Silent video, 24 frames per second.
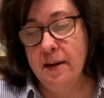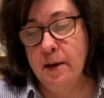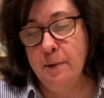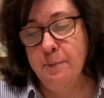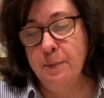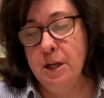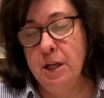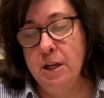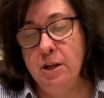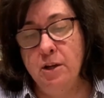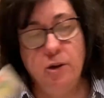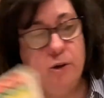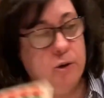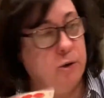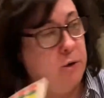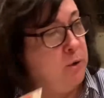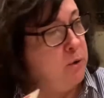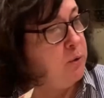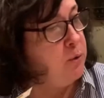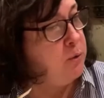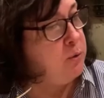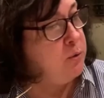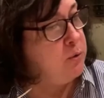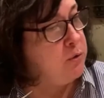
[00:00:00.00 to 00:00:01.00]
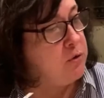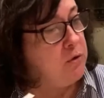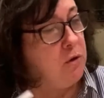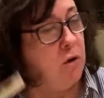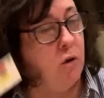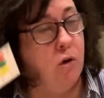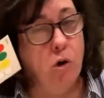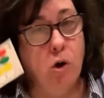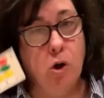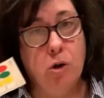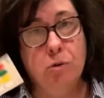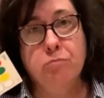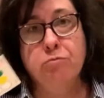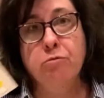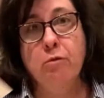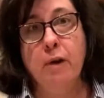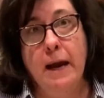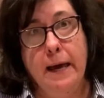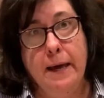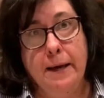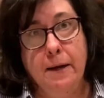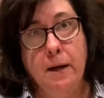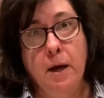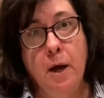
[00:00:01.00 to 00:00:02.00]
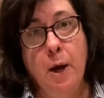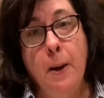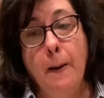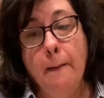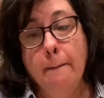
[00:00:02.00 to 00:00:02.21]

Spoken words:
I'm gonna use all red,